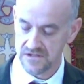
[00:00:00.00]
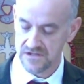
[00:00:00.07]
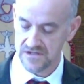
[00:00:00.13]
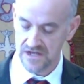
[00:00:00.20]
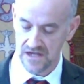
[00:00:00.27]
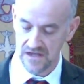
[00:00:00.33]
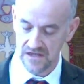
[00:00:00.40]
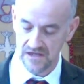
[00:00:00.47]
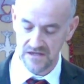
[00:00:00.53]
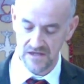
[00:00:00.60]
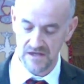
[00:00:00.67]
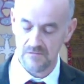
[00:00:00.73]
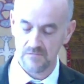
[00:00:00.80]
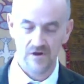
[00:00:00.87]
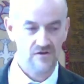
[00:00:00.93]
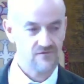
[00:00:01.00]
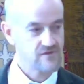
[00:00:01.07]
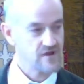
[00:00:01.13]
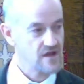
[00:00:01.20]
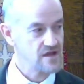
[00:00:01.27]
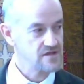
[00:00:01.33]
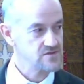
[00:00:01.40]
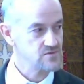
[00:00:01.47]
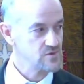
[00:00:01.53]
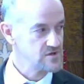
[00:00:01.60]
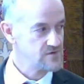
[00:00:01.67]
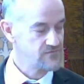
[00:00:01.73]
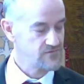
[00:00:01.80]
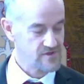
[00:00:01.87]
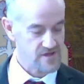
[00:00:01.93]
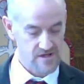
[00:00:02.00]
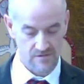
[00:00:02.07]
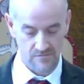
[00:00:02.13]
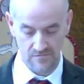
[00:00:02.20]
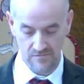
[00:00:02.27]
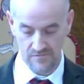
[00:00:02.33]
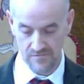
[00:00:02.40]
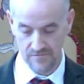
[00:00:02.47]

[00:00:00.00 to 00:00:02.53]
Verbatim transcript: telling them of God's will for them,